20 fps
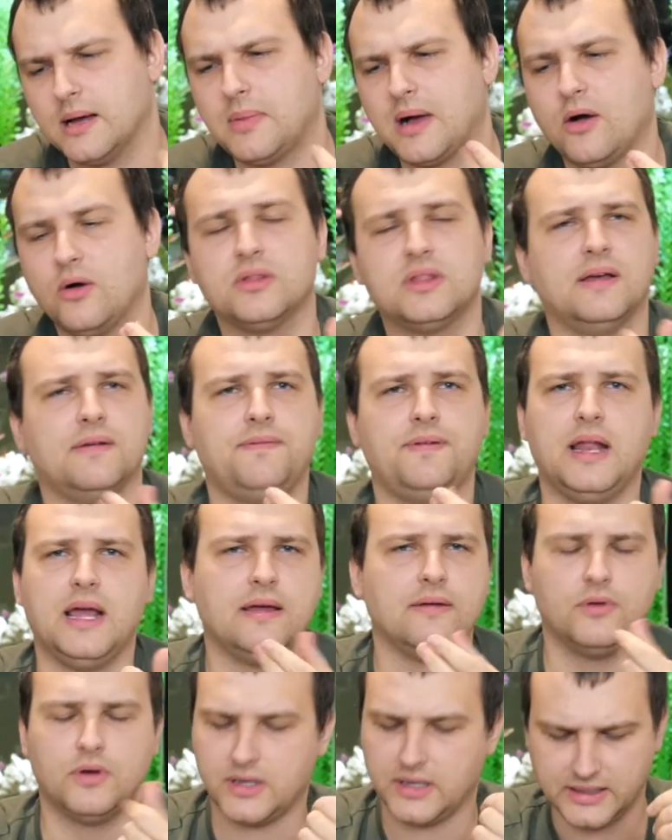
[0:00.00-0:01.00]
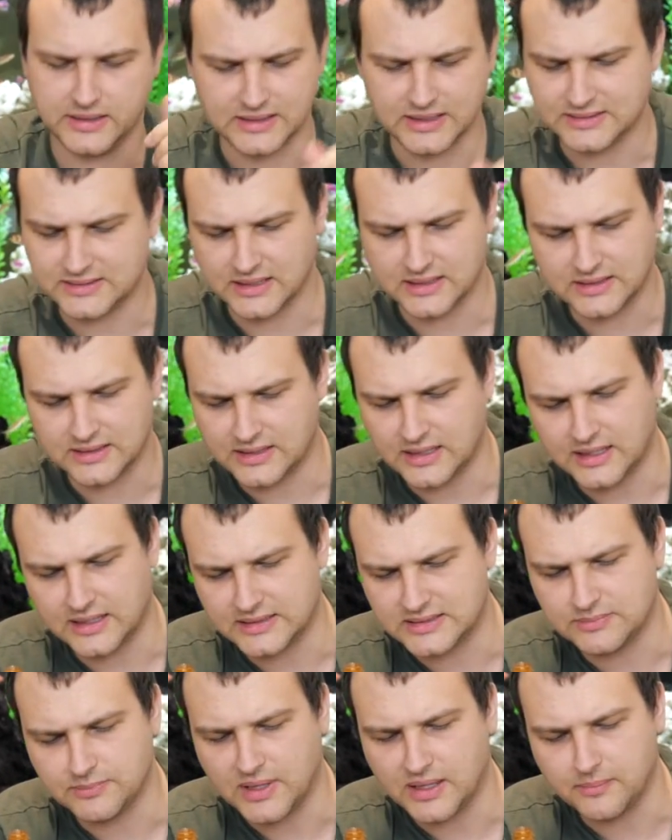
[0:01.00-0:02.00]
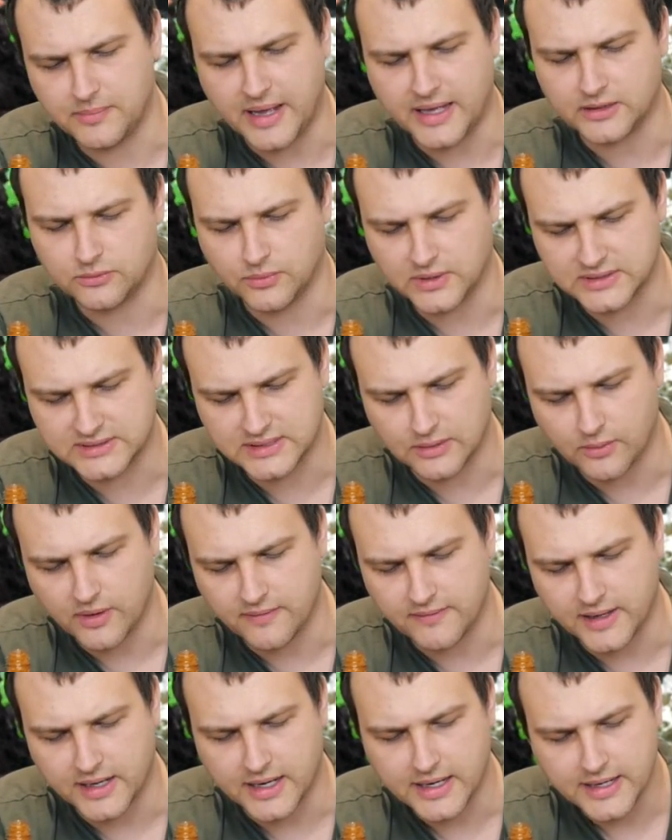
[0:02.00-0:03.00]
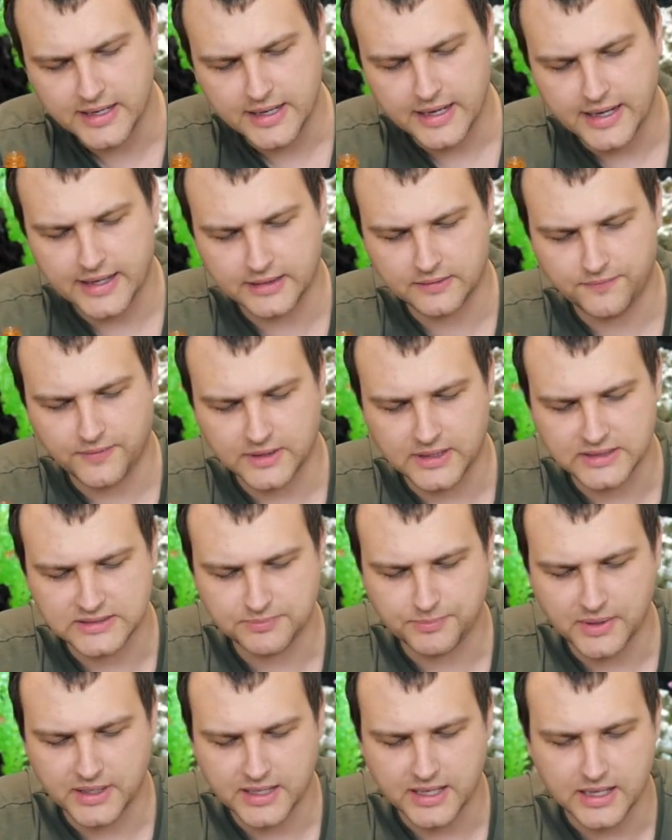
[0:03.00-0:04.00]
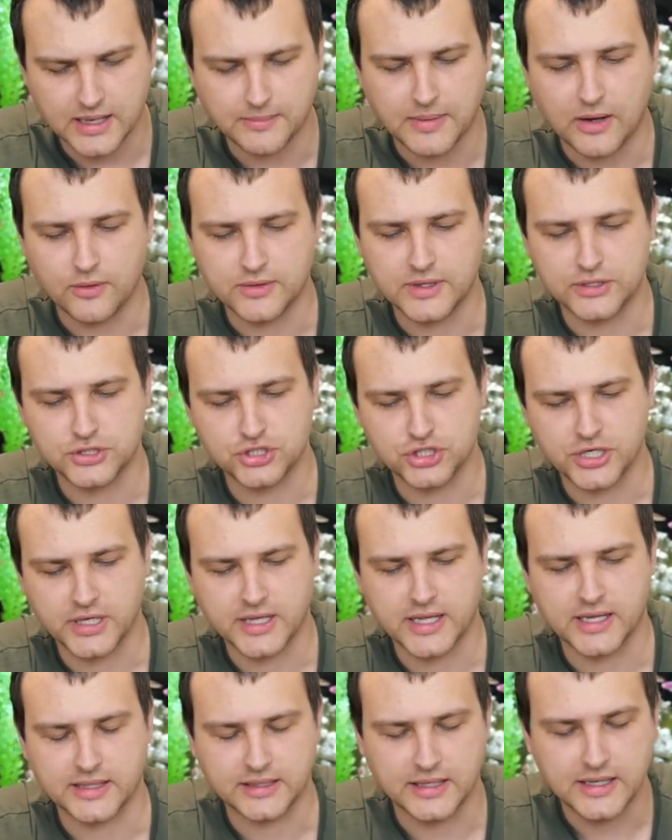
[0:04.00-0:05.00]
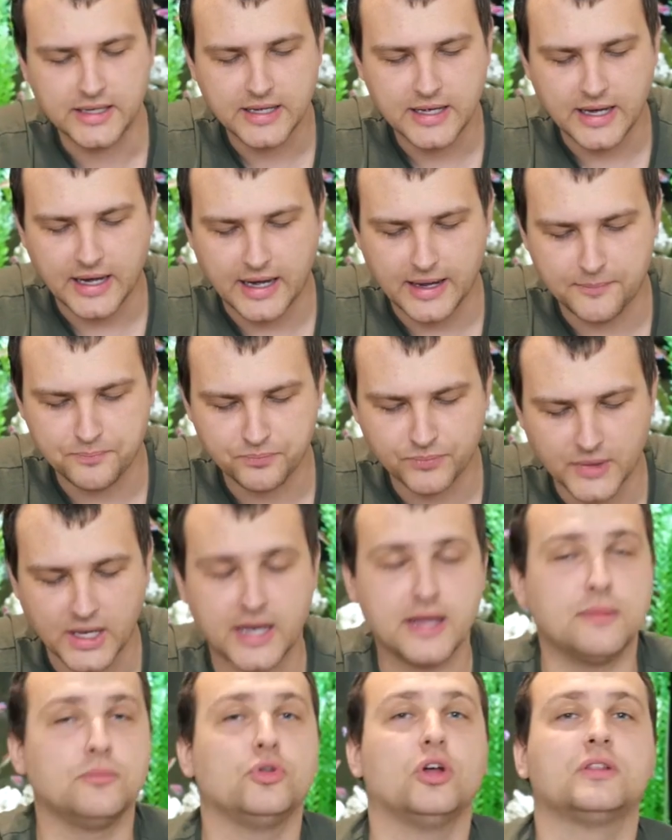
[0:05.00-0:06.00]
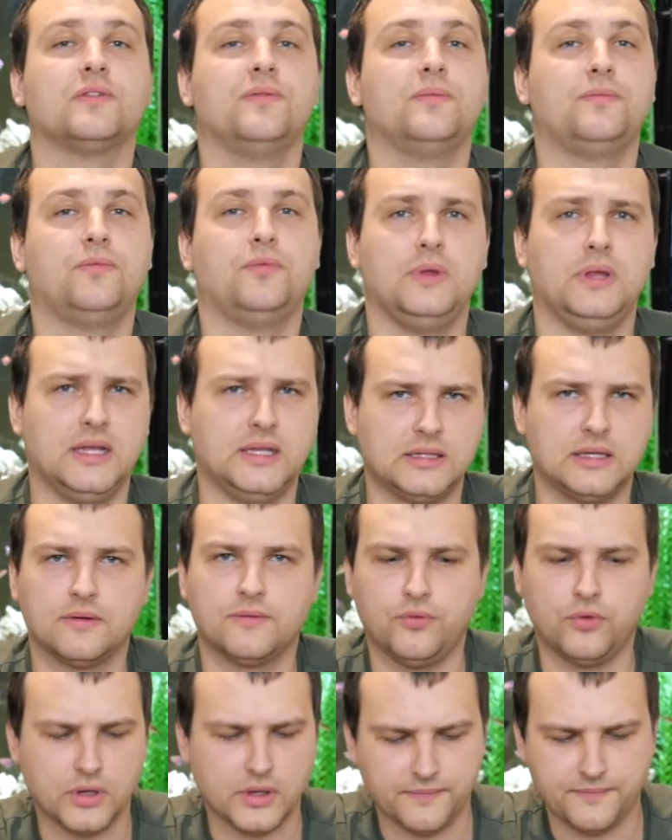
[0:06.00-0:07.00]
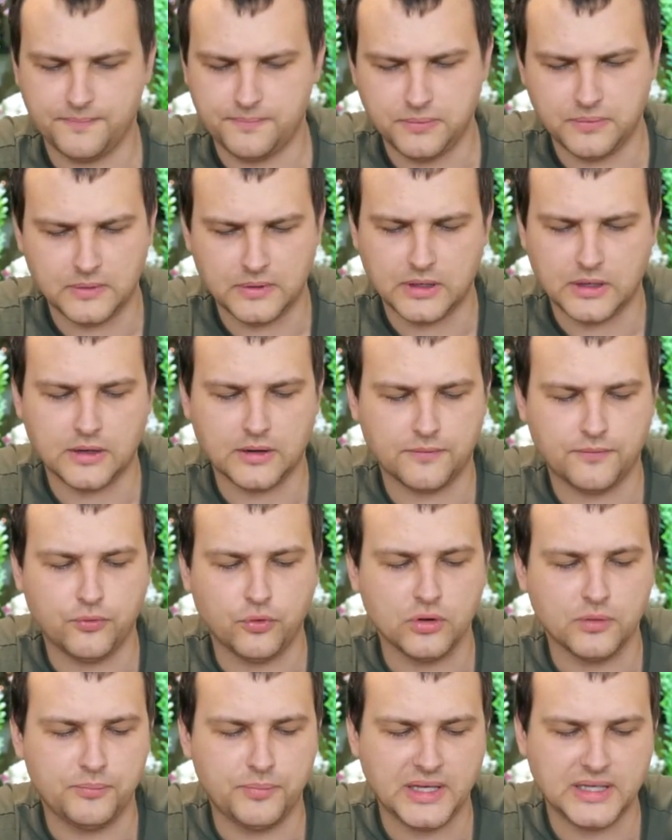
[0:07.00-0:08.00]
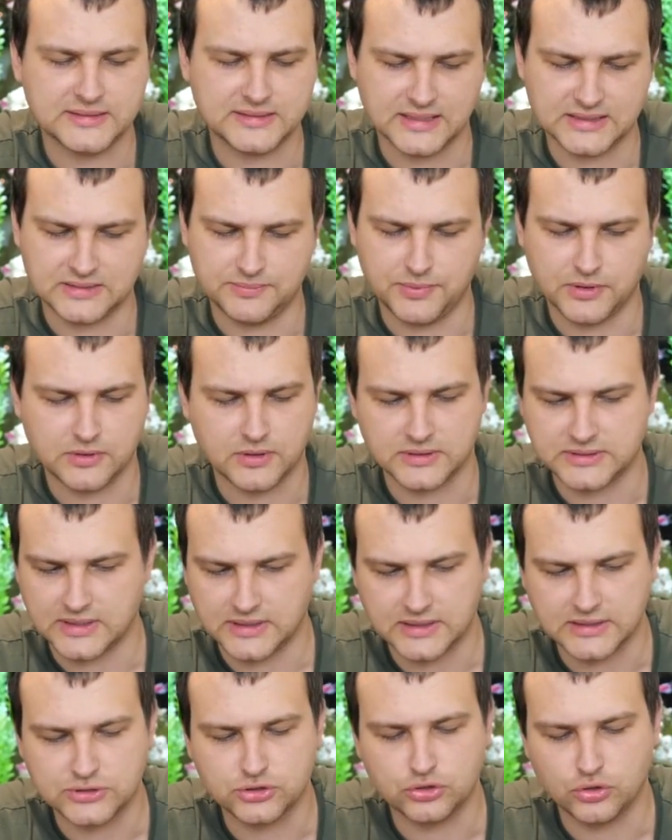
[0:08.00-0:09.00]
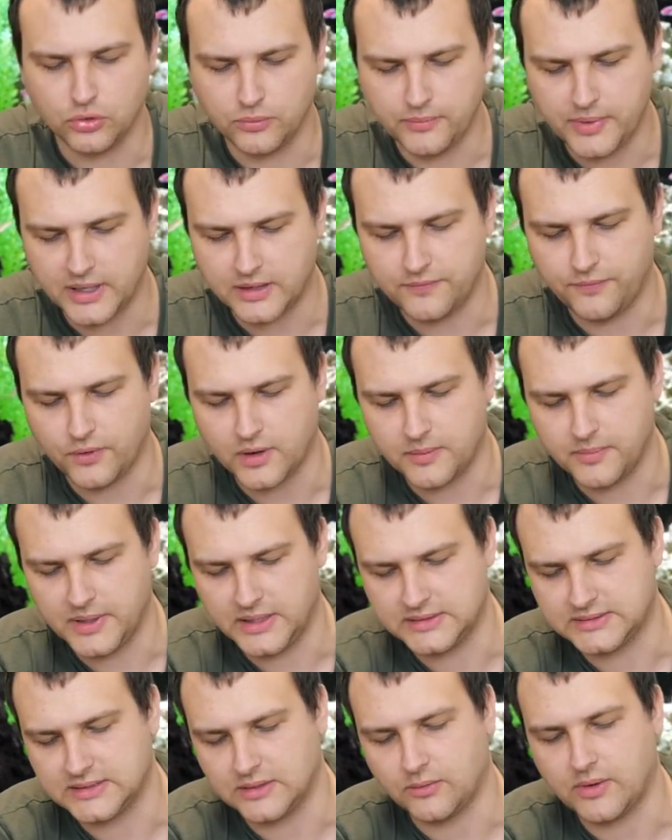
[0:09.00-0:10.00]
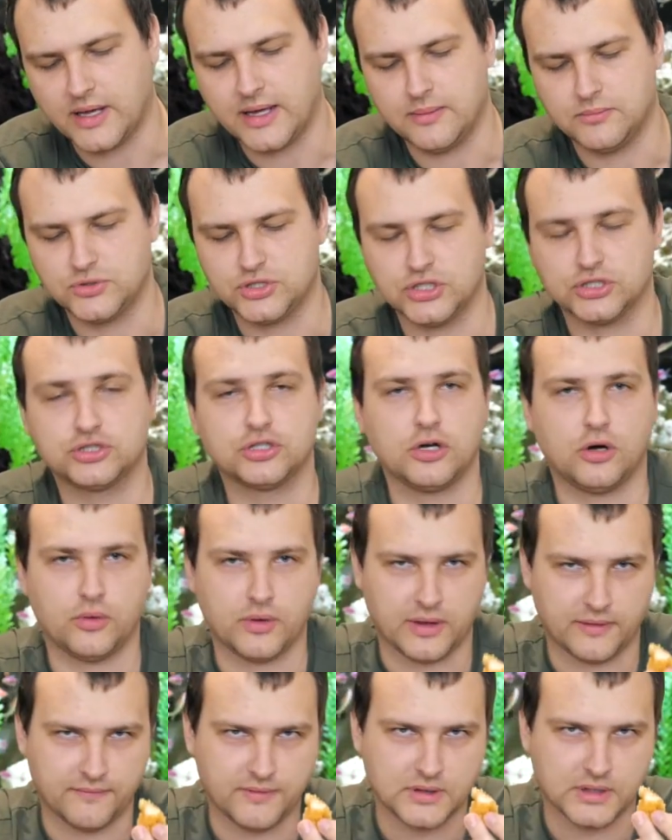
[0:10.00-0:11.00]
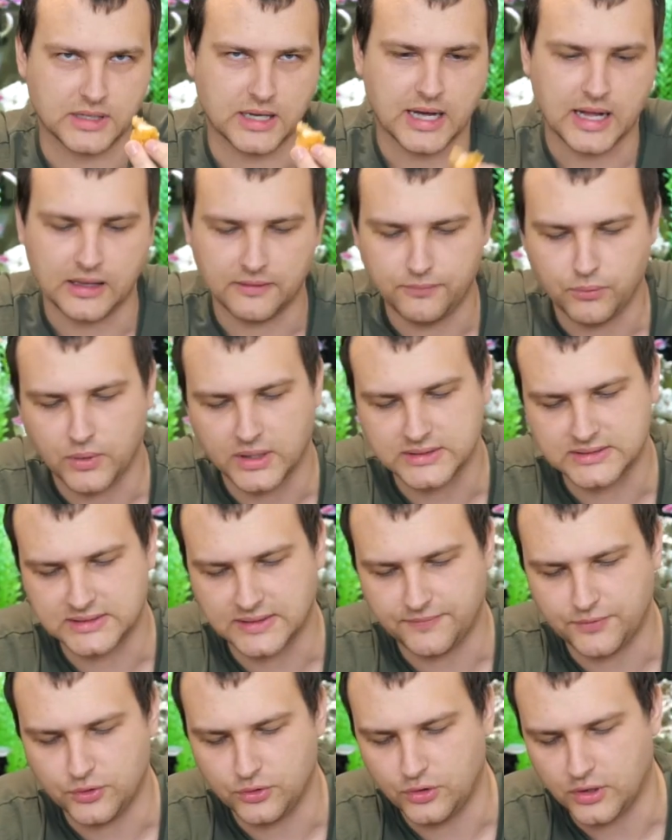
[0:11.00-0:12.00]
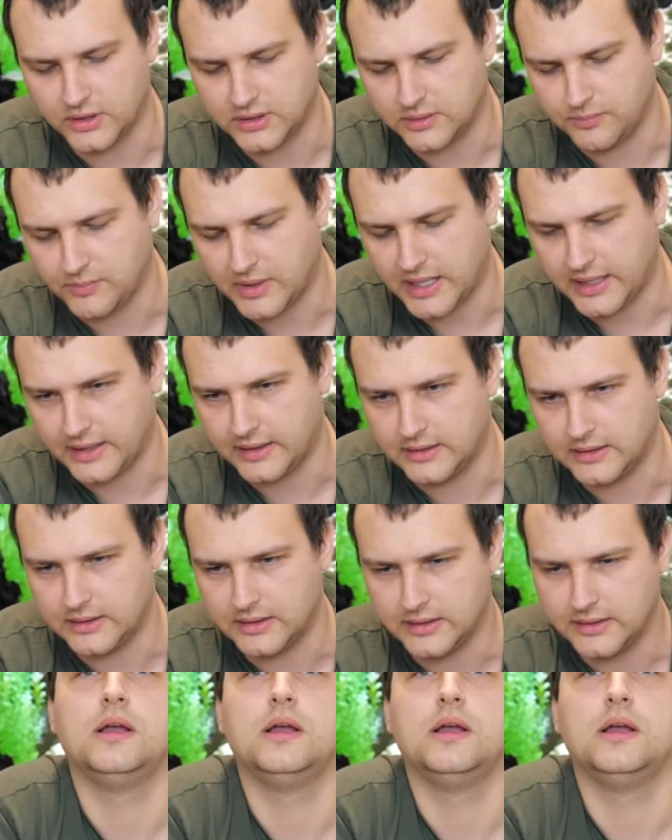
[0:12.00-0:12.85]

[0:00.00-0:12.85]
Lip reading: about the flavor, it doesn't smell bad whatsoever. And fellas, speaking about the chicken, I am not eating full pieces because it is too big for me, so I am just going with the half ones, if you don't mind.